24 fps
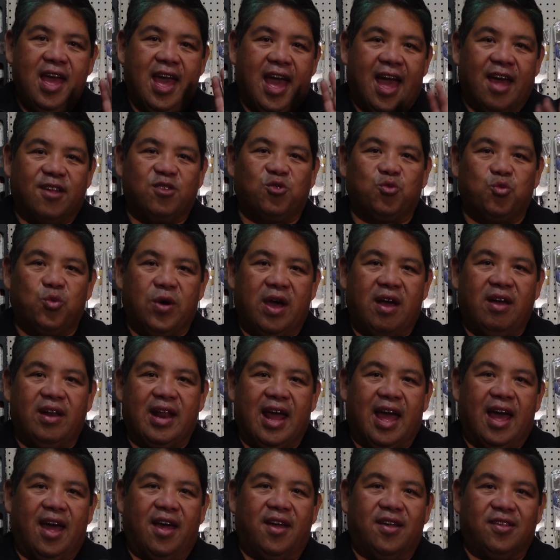as well
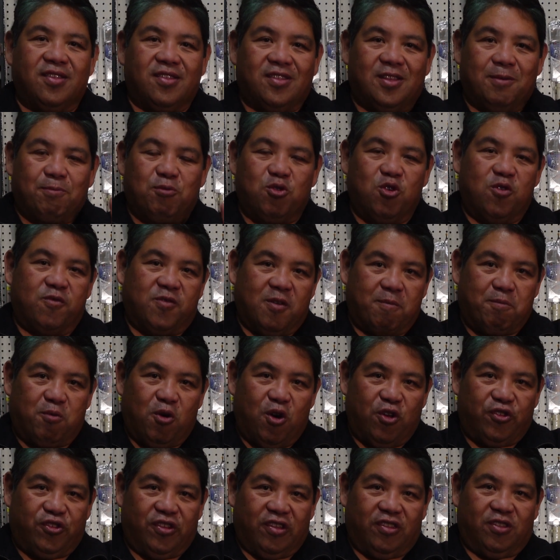as the proof of
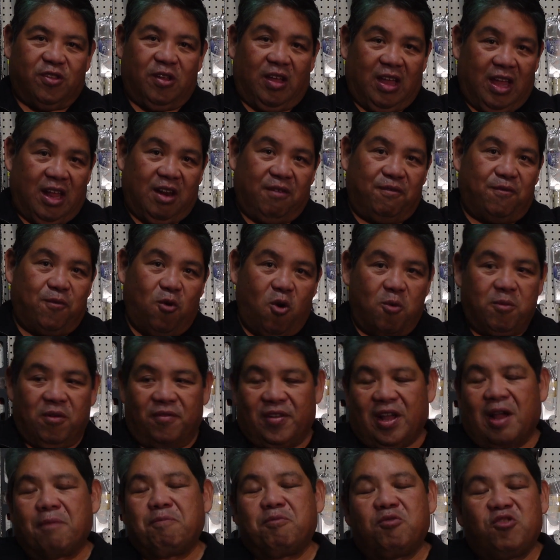purchase in a form of
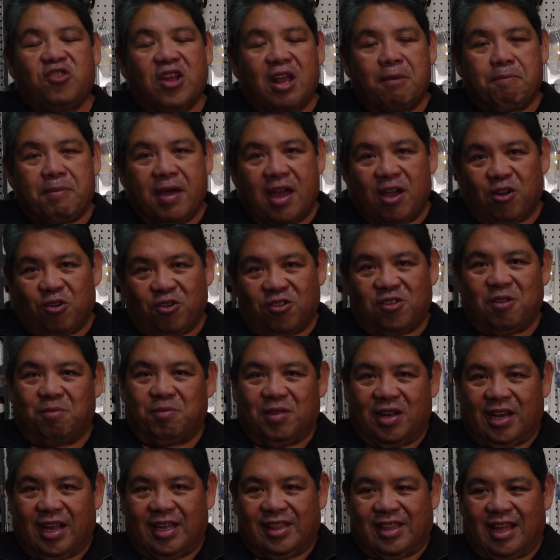like a JPEG or
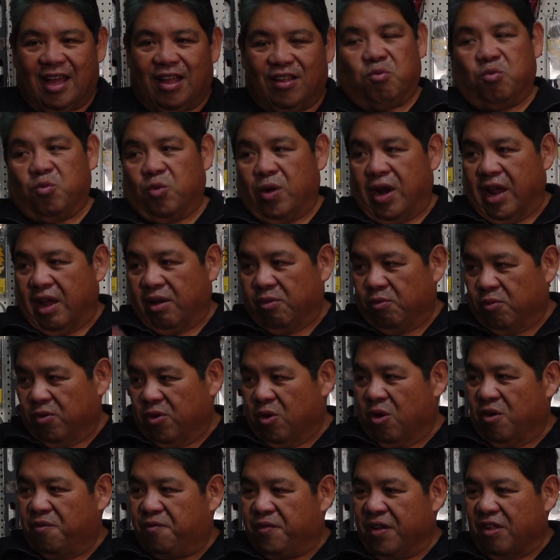something like that. When I go
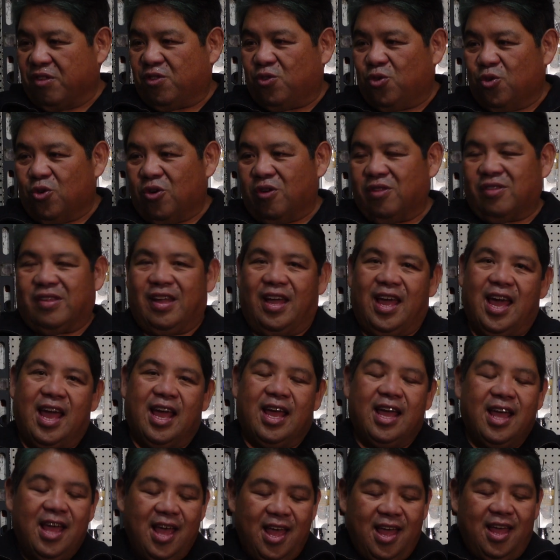to Festool and say,
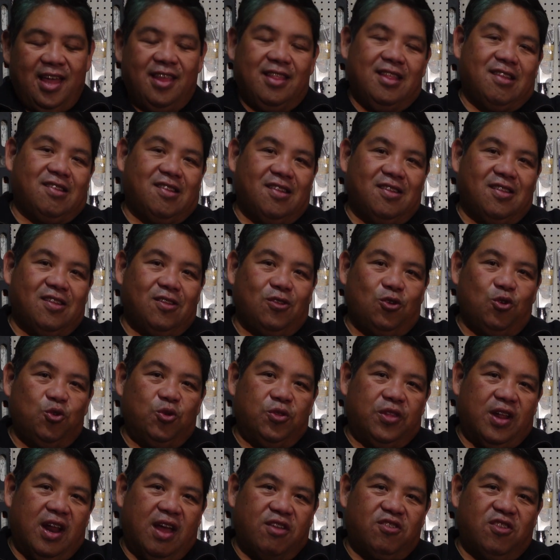hey, this is the tool
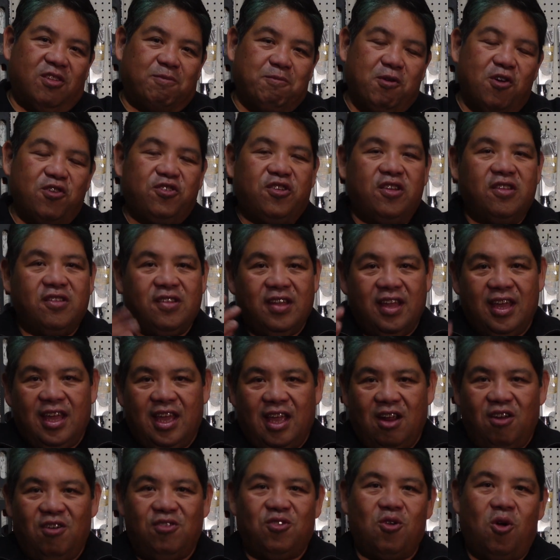that I just purchased,
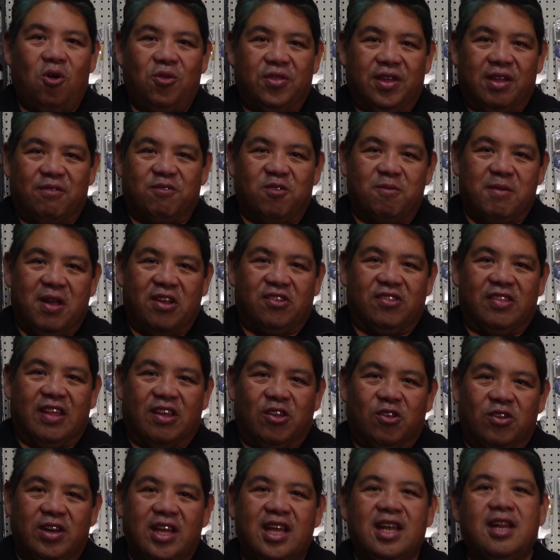here's all the information that
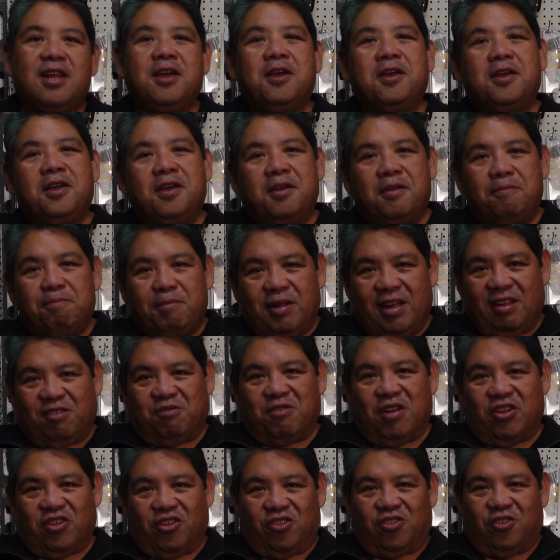you need, please
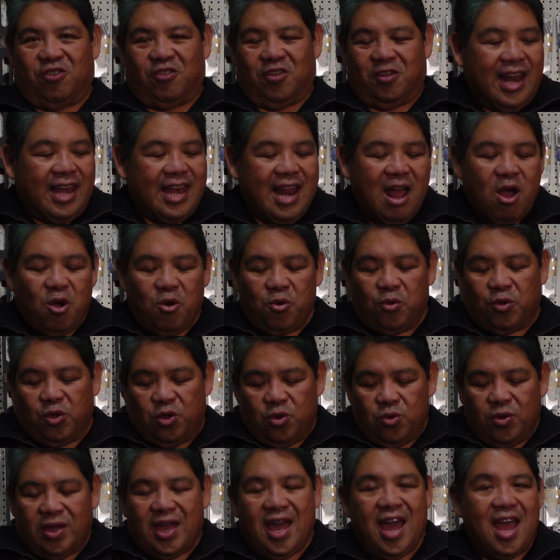register it. Now,
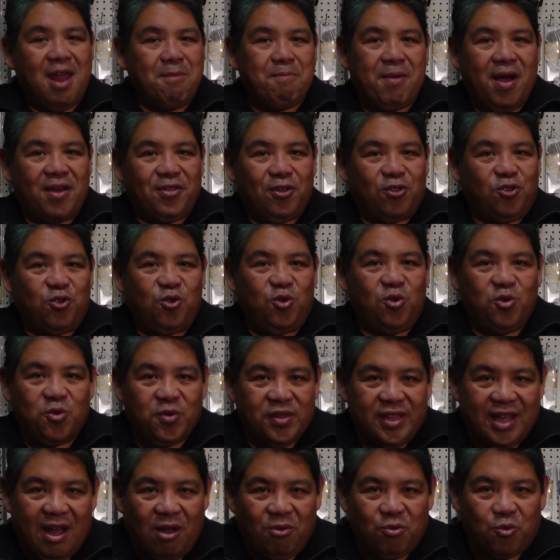you can buy the tools
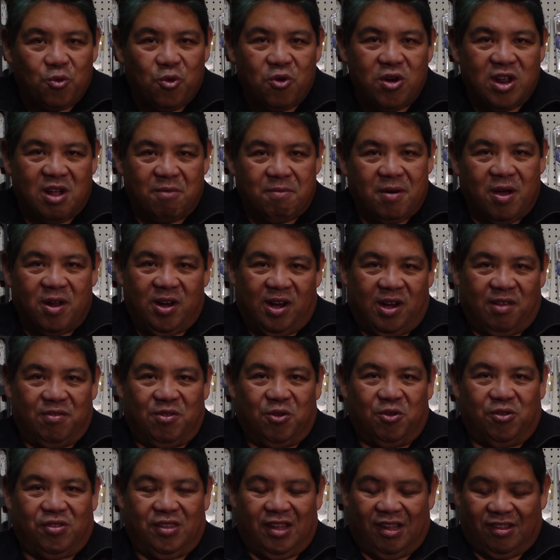without worrying about any of
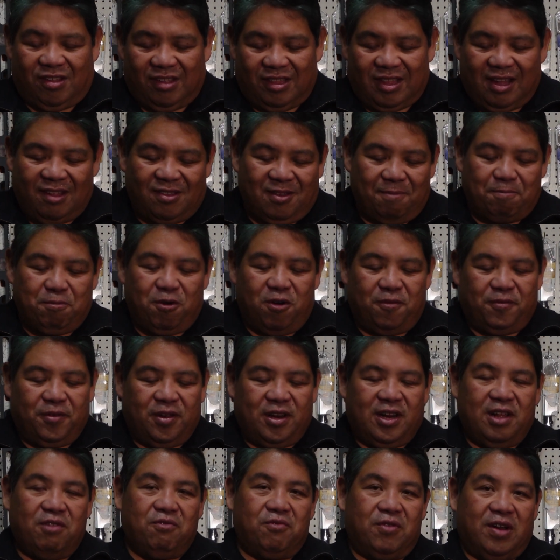those things, and that's a
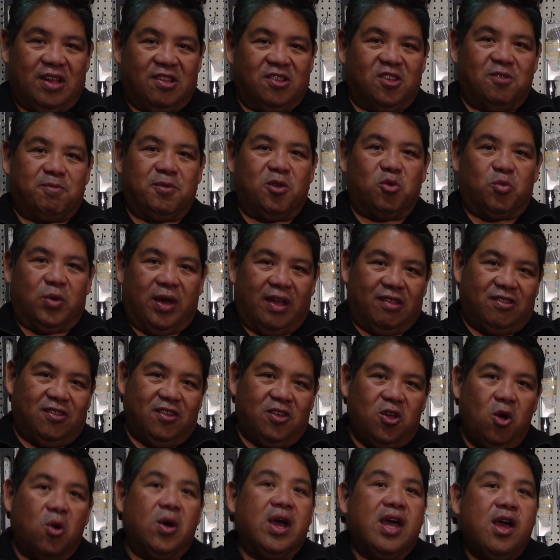perfectly reasonable way to
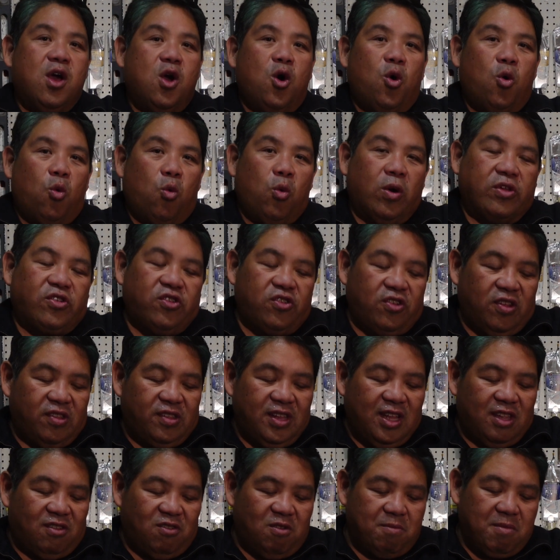go. What you just
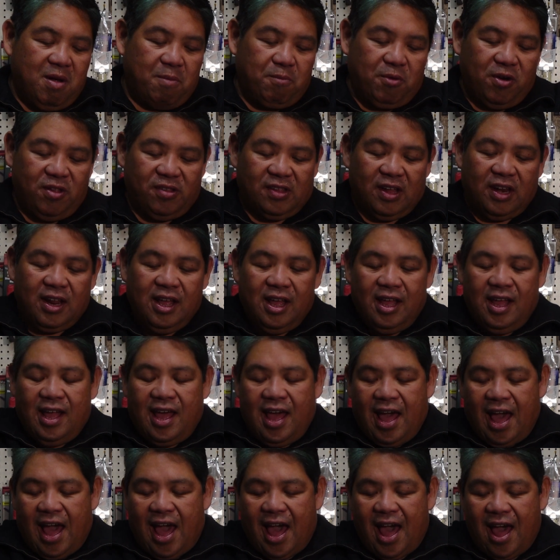need to remember is that
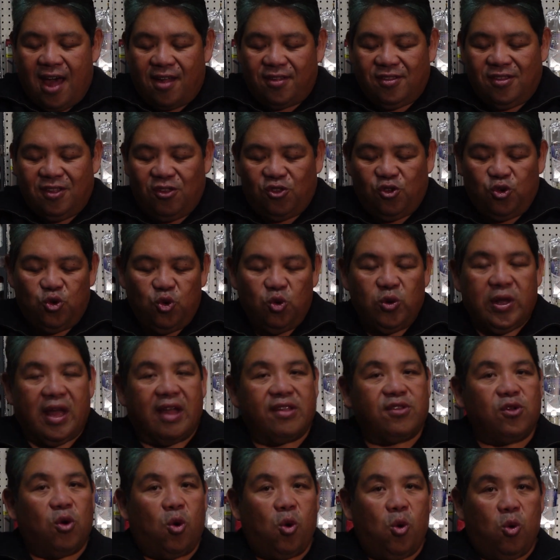as the tool
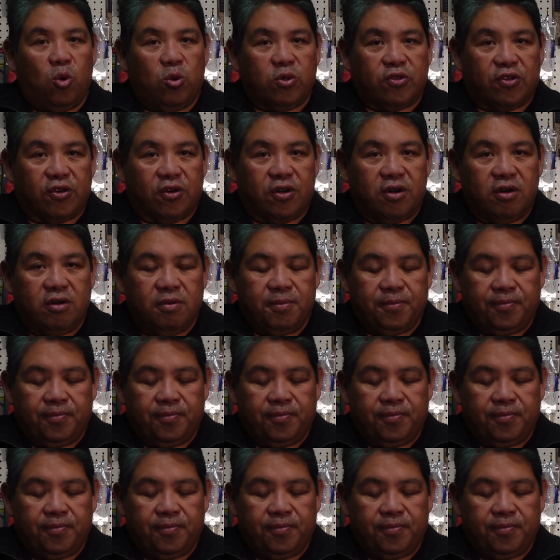gets older,